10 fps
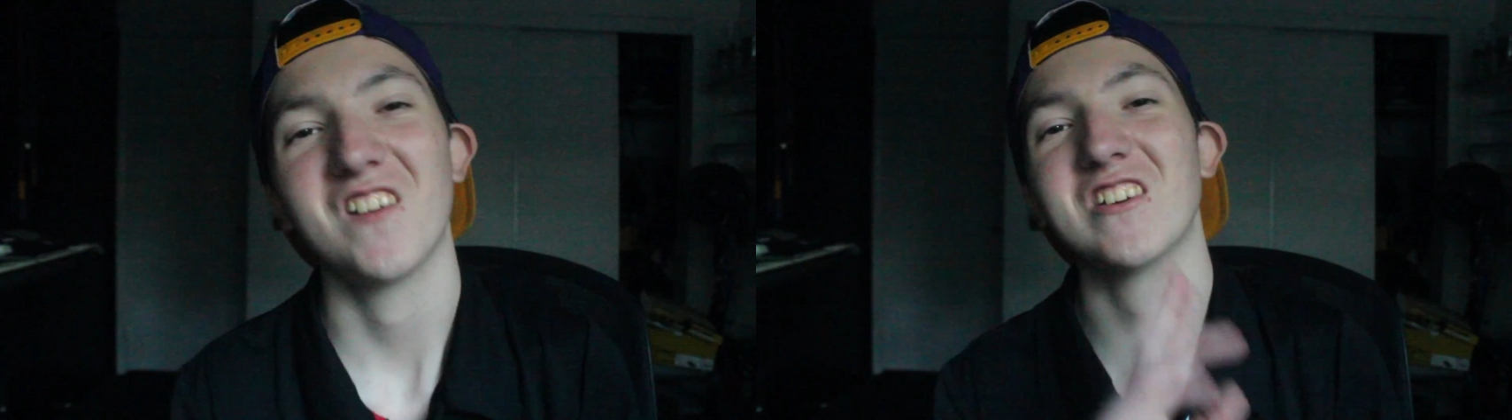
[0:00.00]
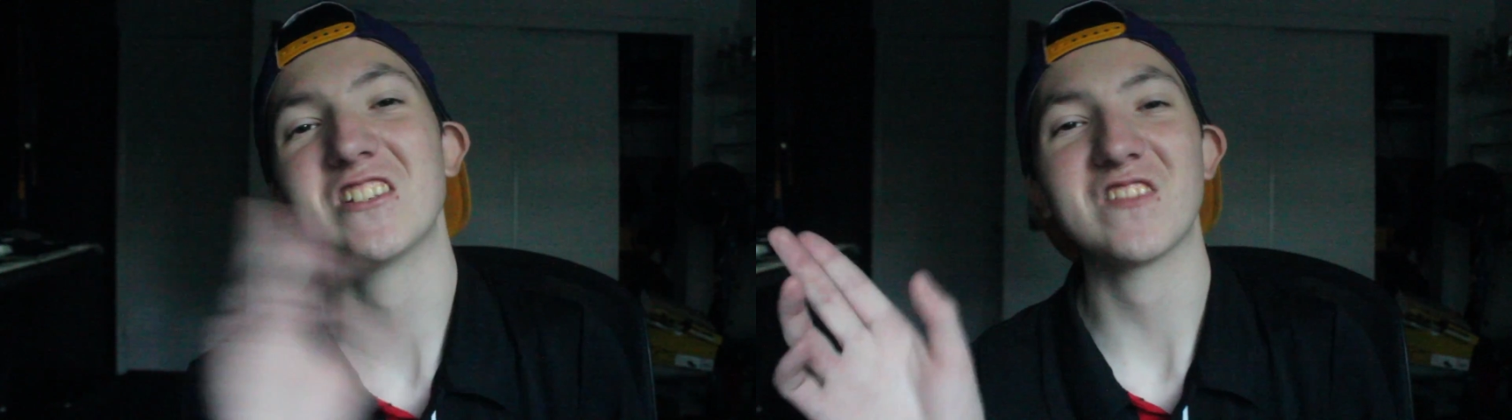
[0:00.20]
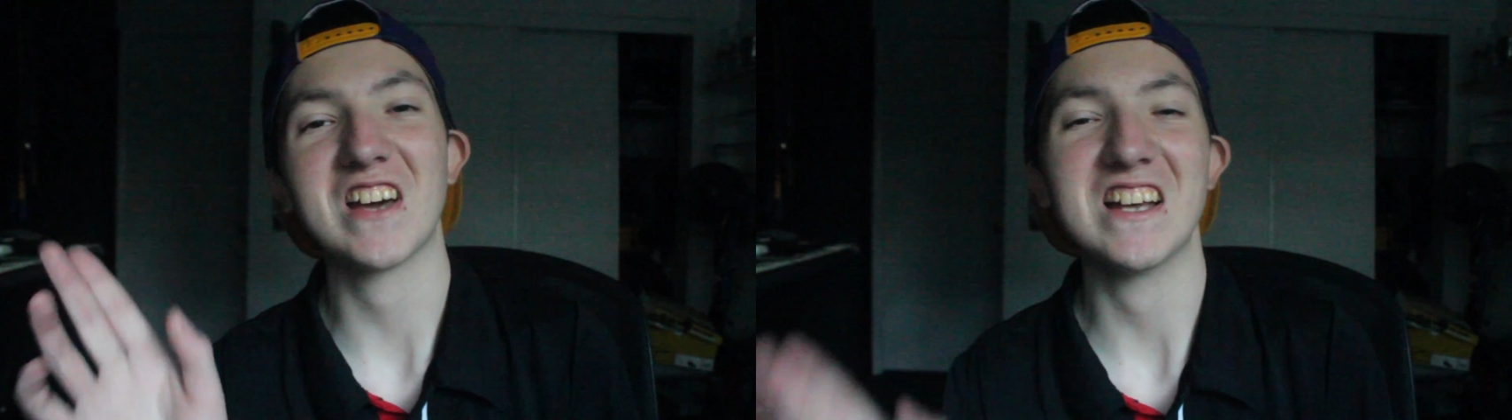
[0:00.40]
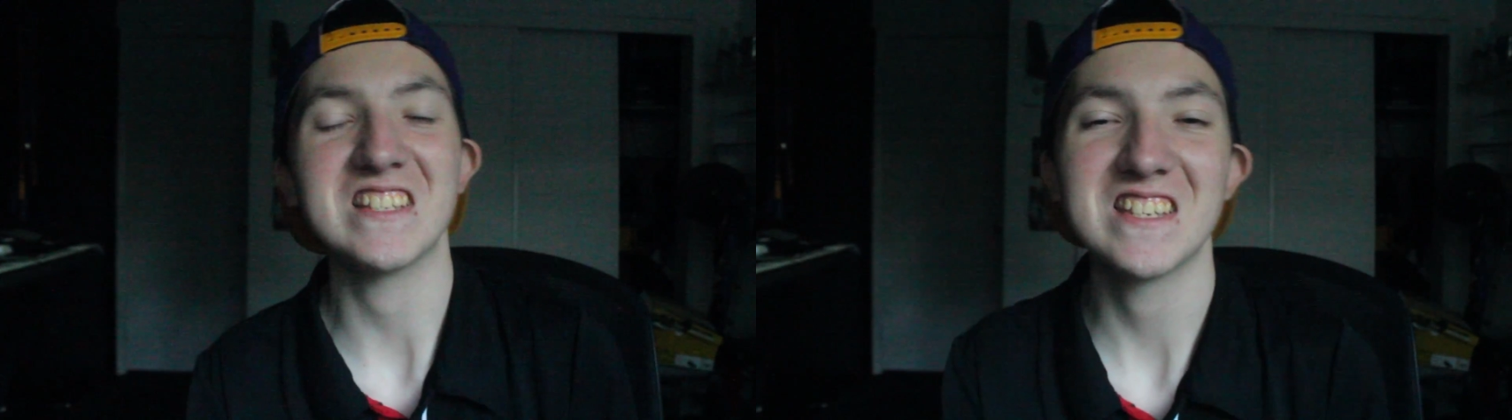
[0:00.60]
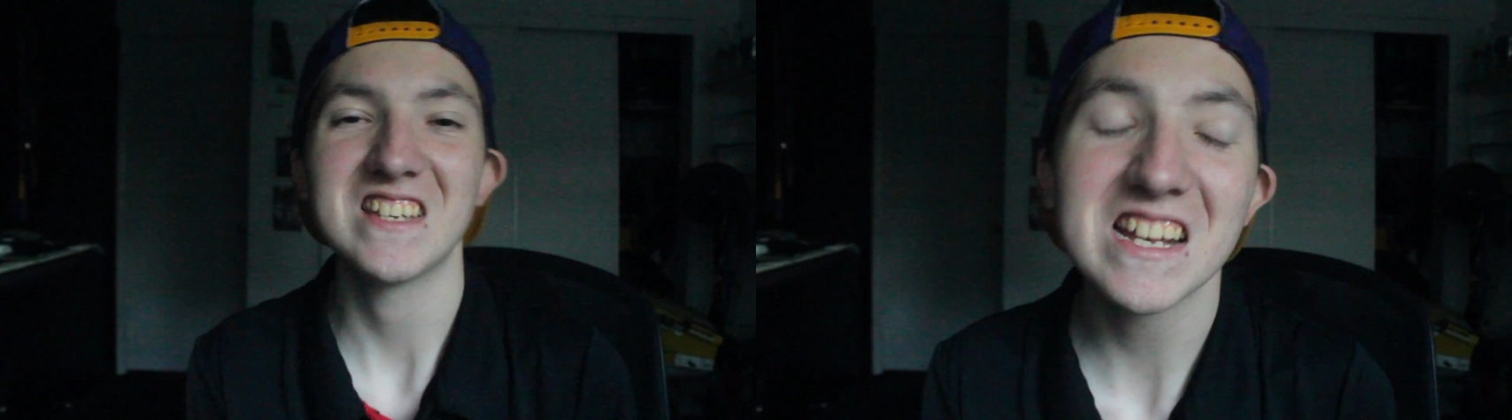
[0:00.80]
What's up
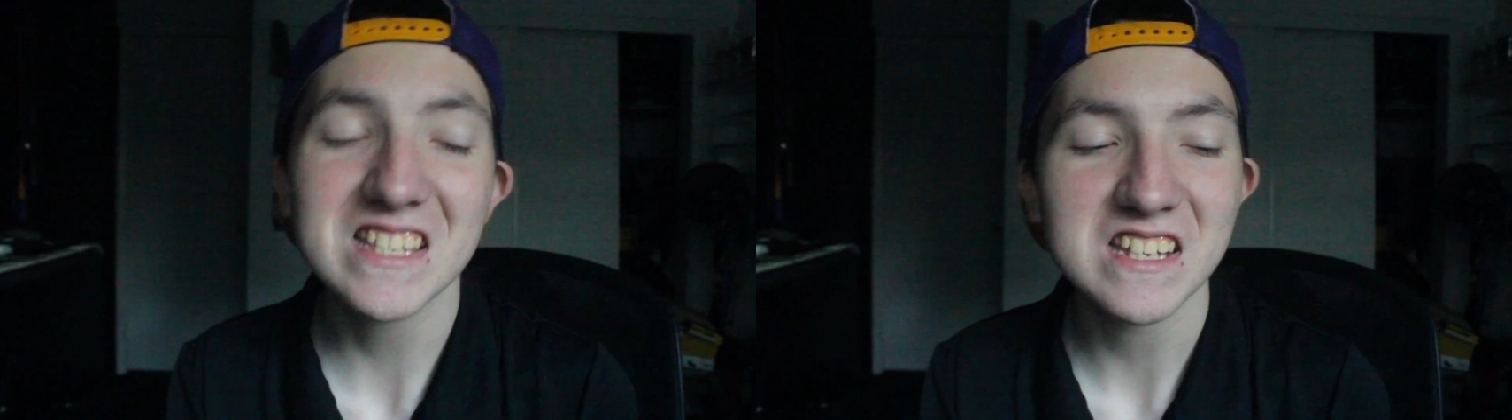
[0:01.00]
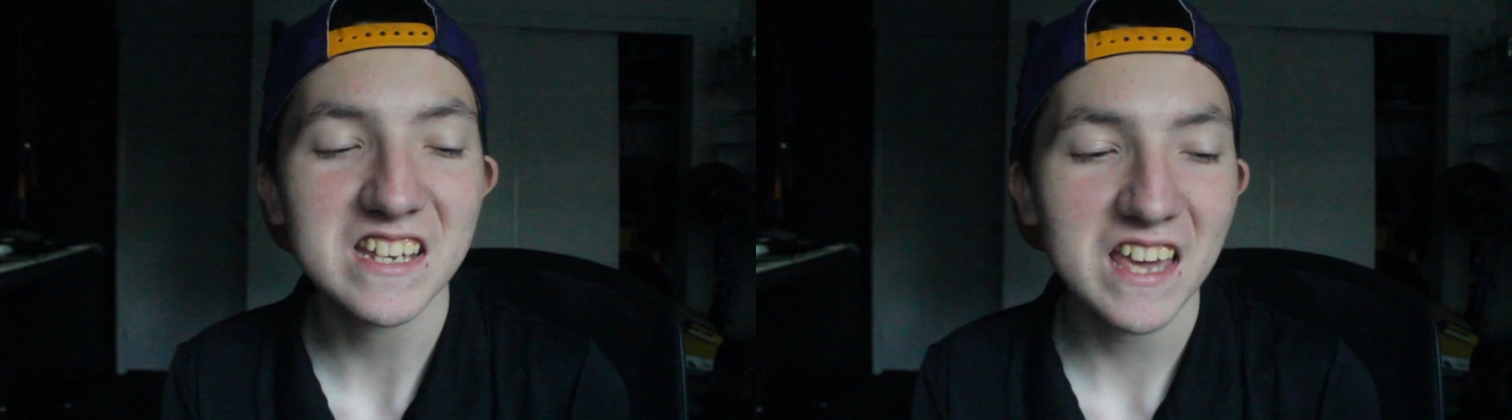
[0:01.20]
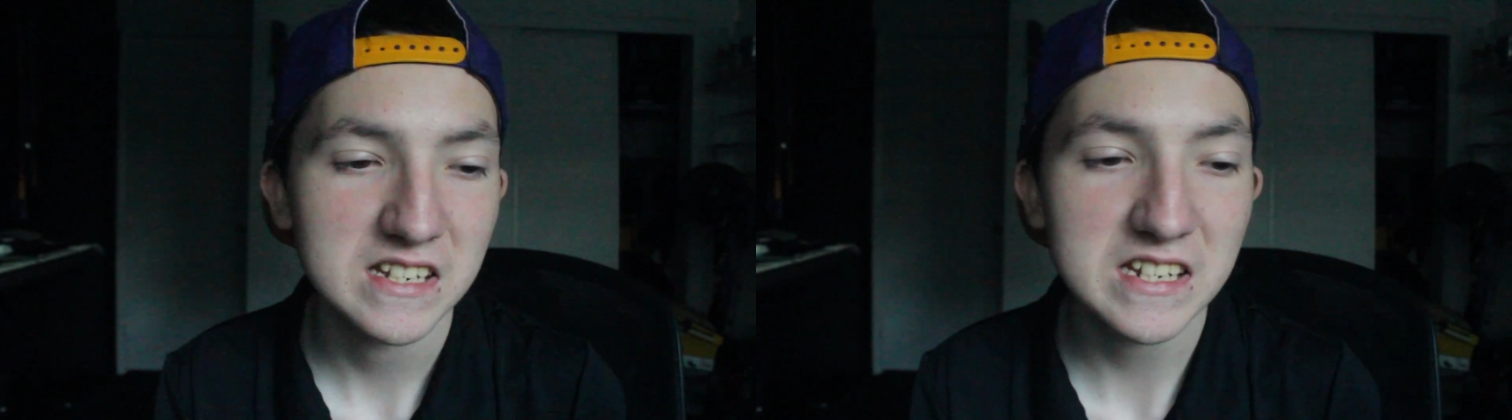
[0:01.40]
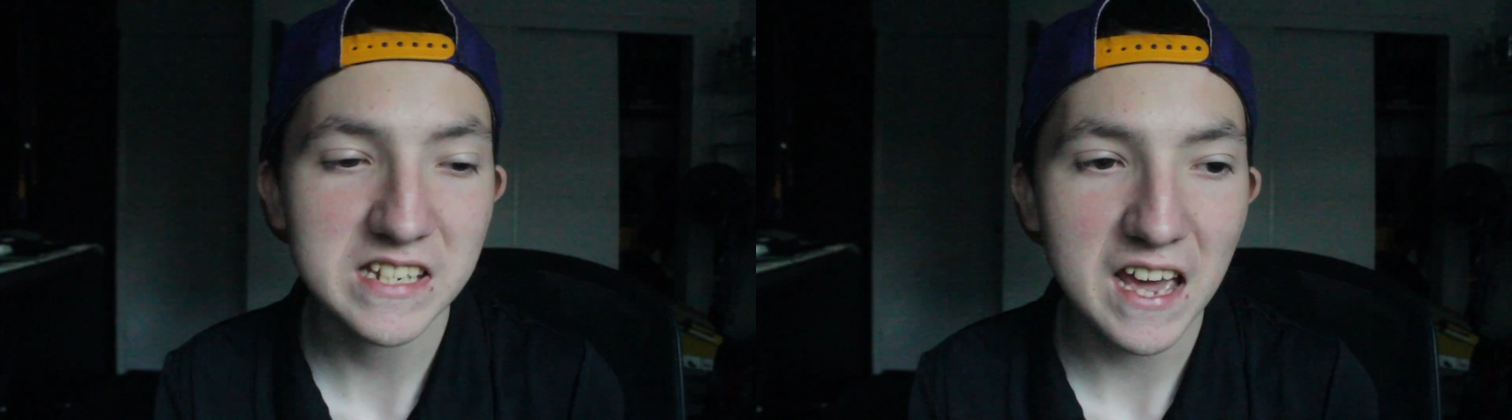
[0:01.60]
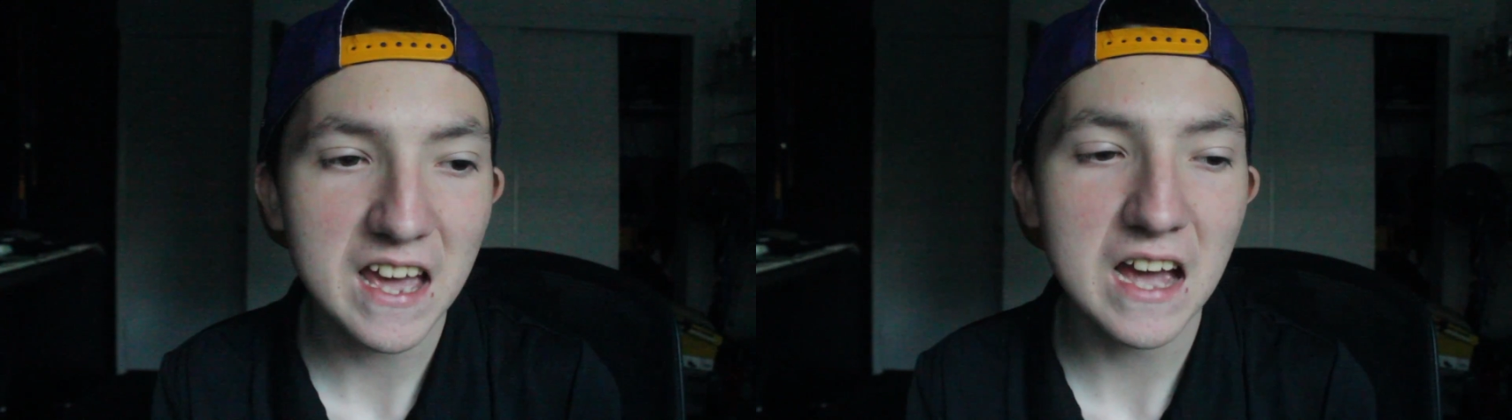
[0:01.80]
guys? It's Nick.
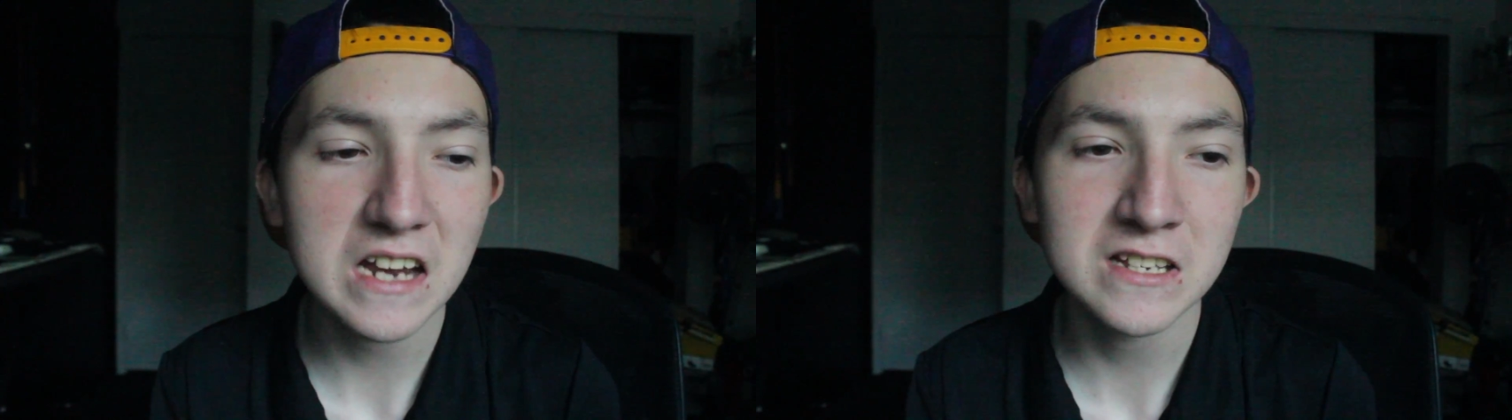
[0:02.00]
Today I